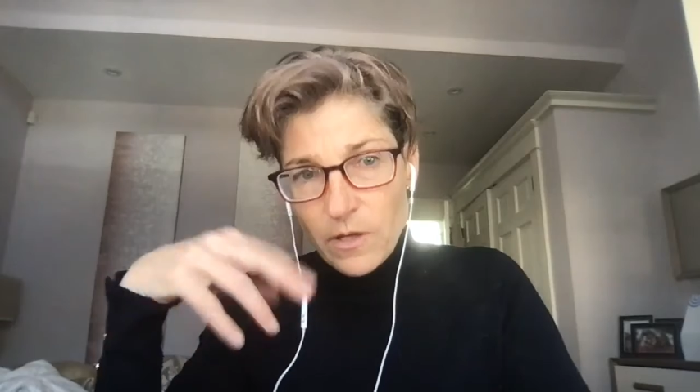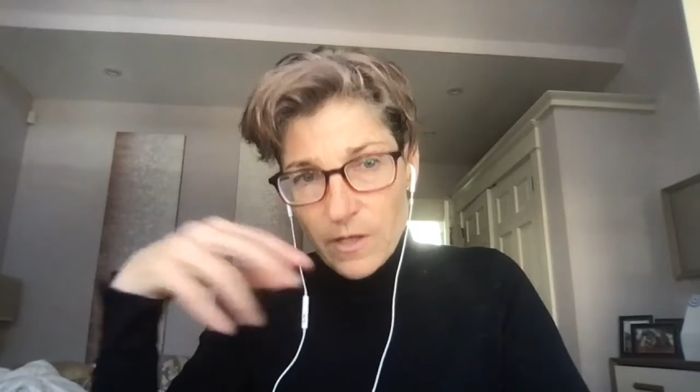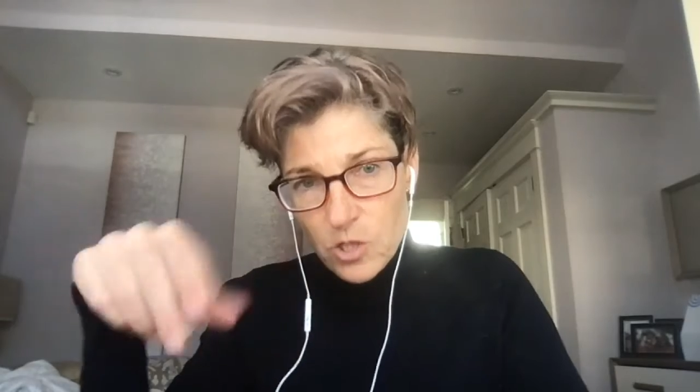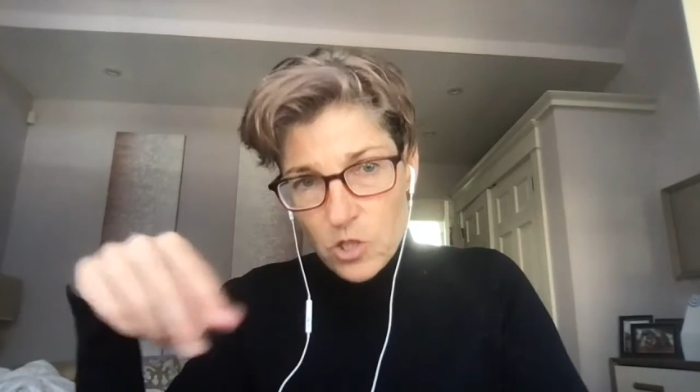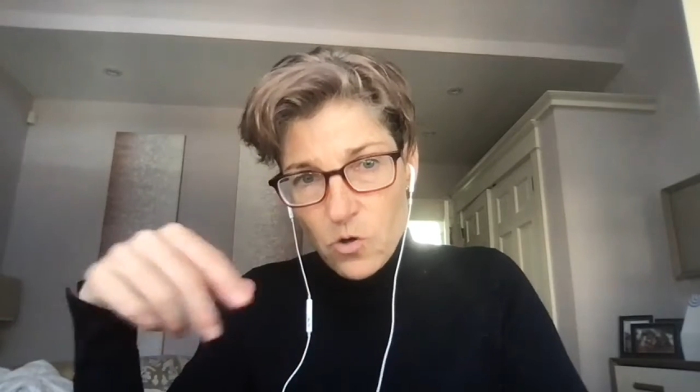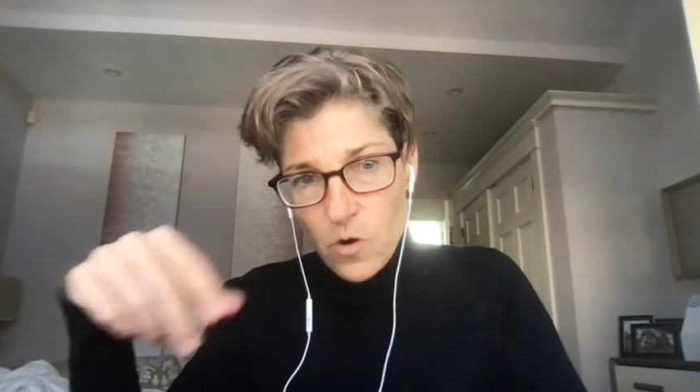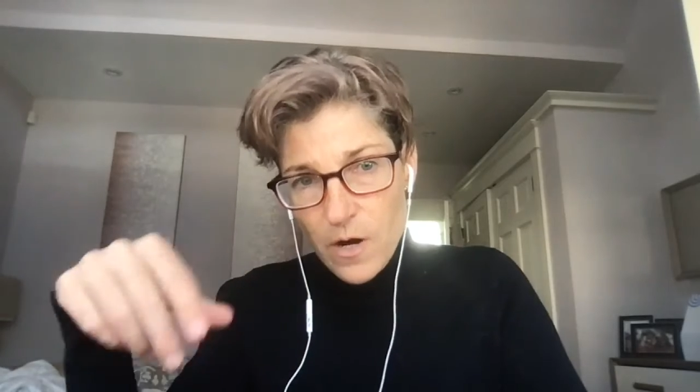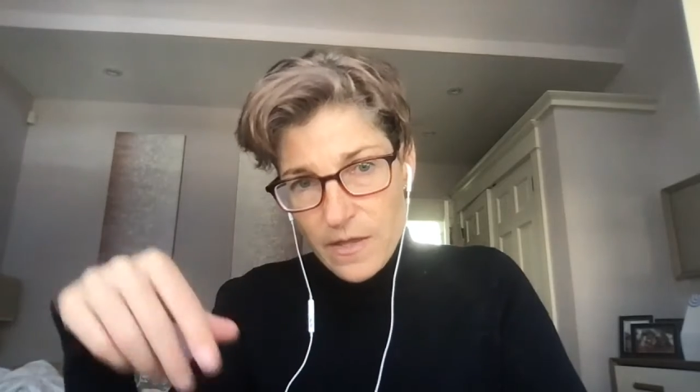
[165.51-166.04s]

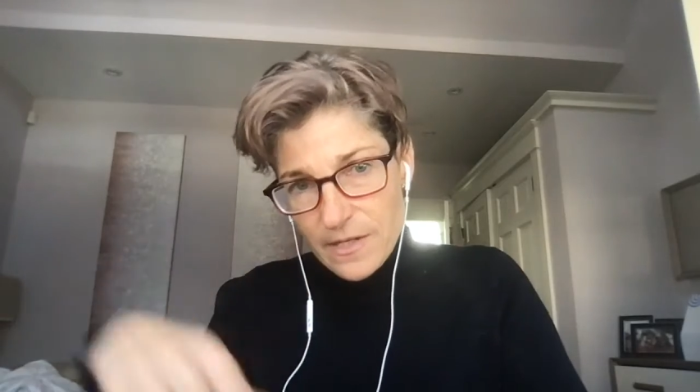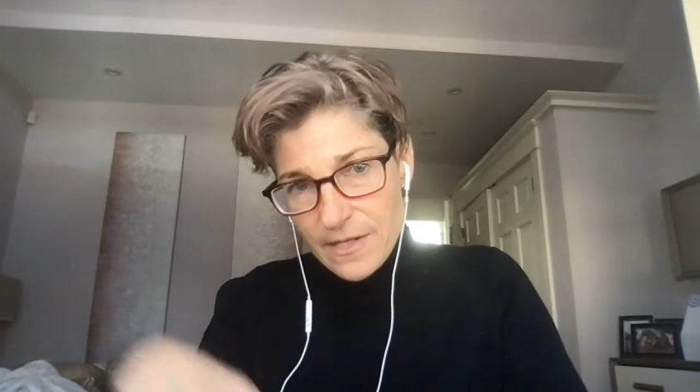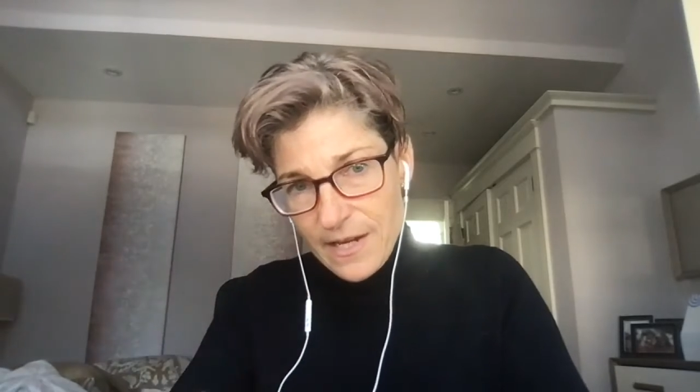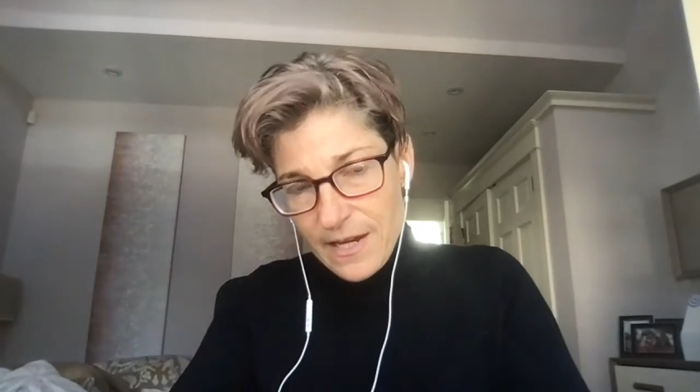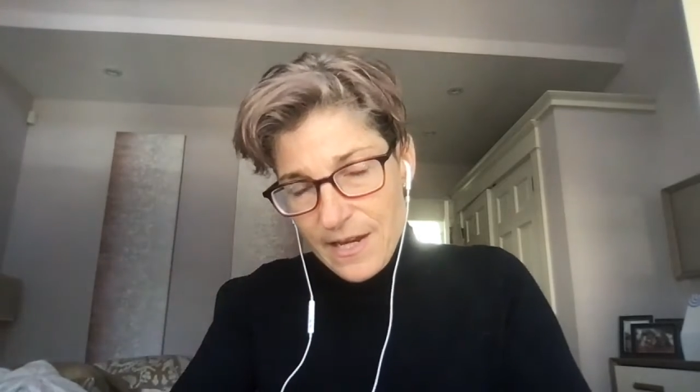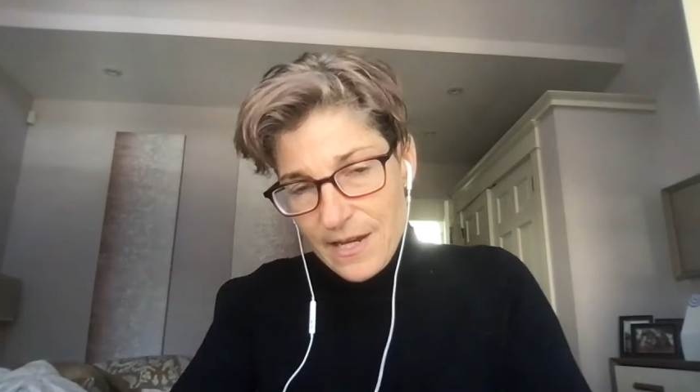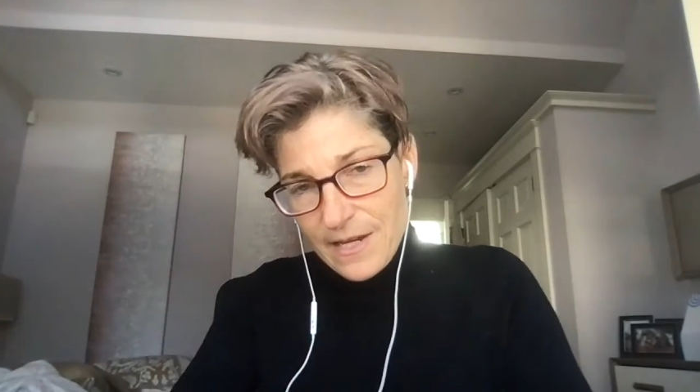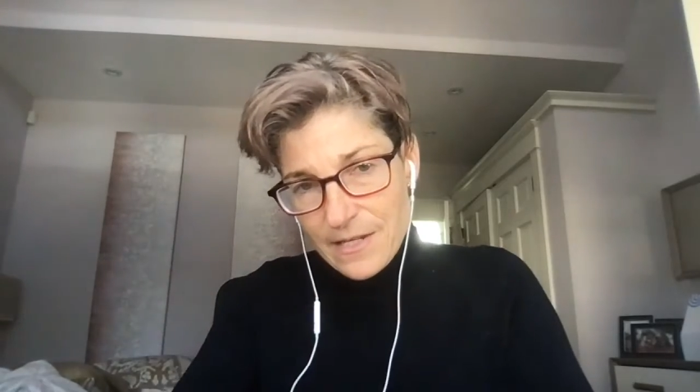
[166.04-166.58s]
enjoy the
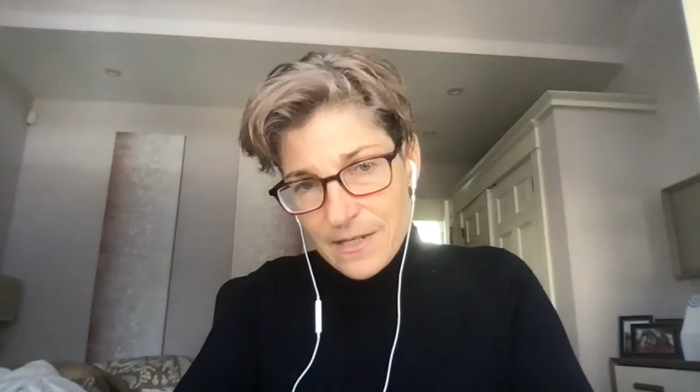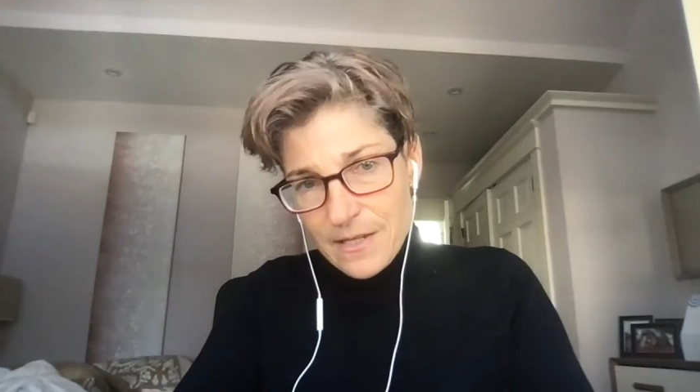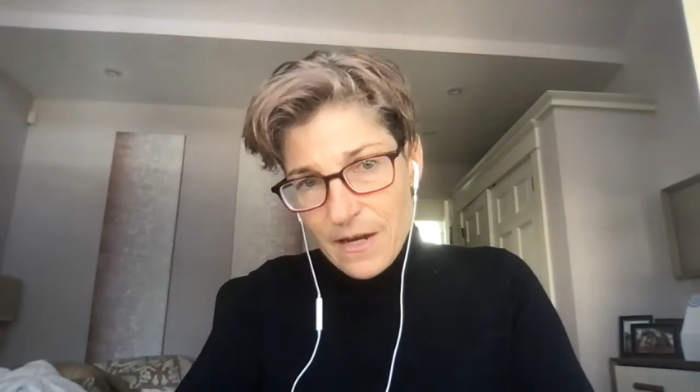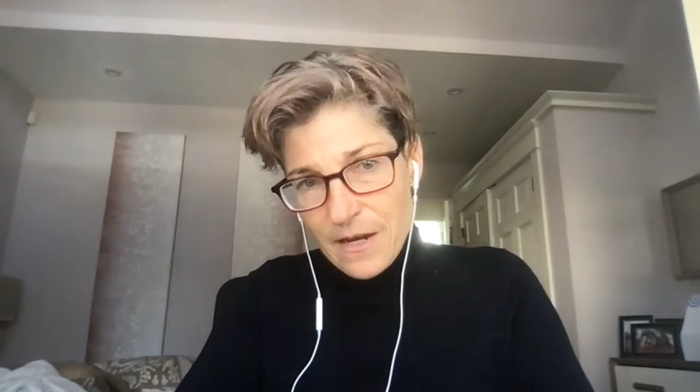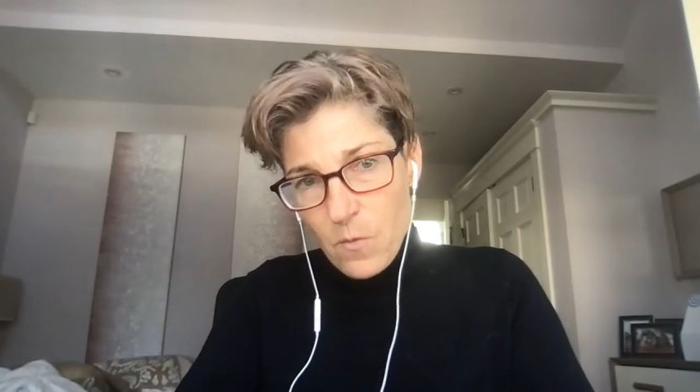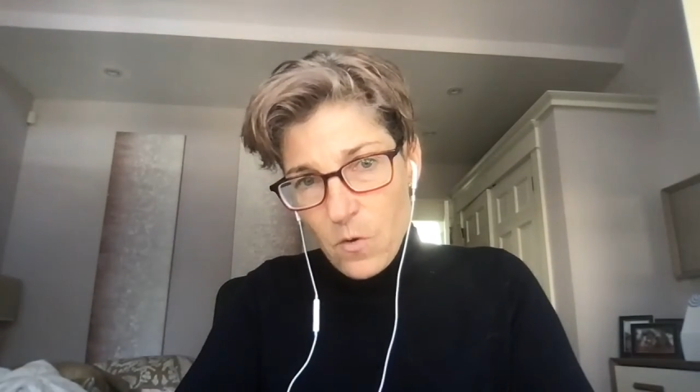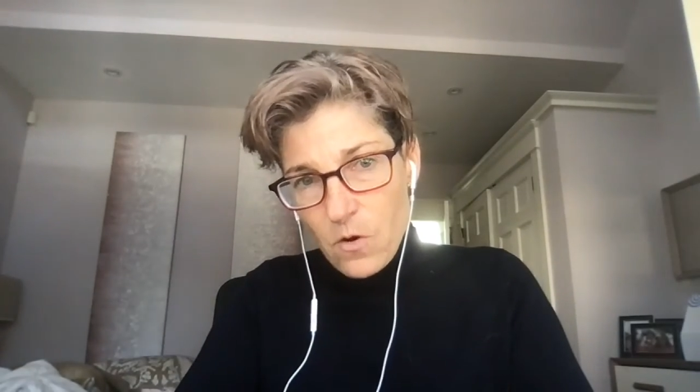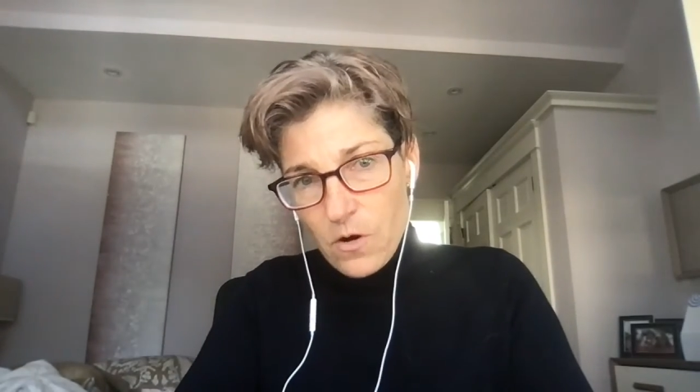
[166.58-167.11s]
taste
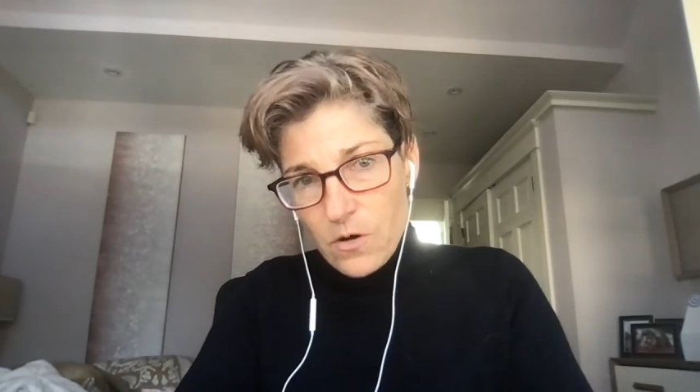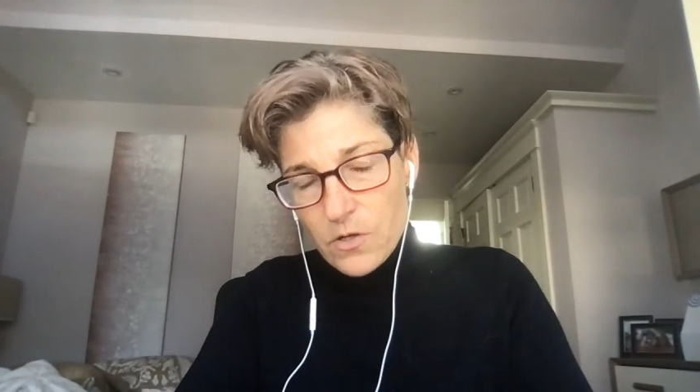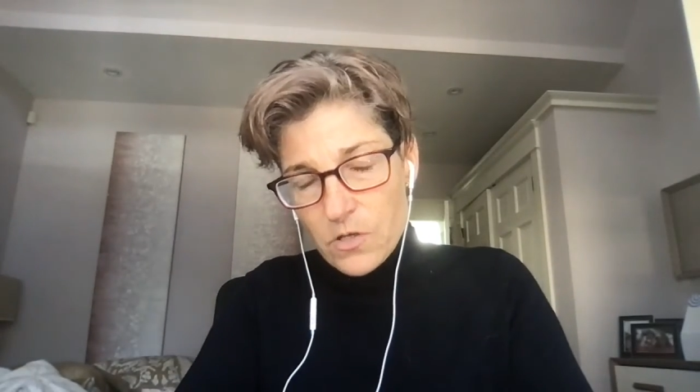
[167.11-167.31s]
anymore.